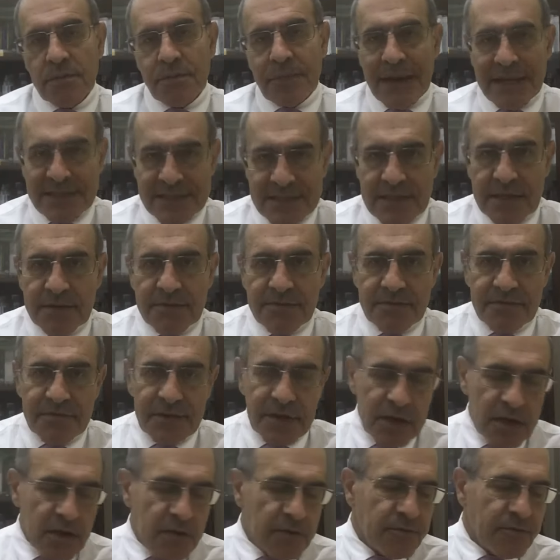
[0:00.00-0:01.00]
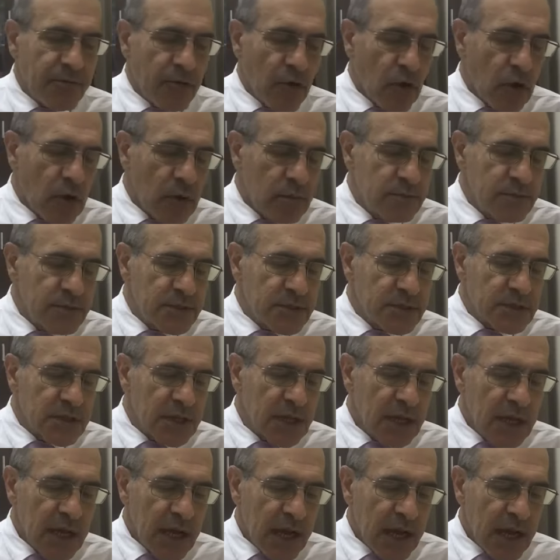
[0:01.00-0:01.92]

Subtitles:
passive forms.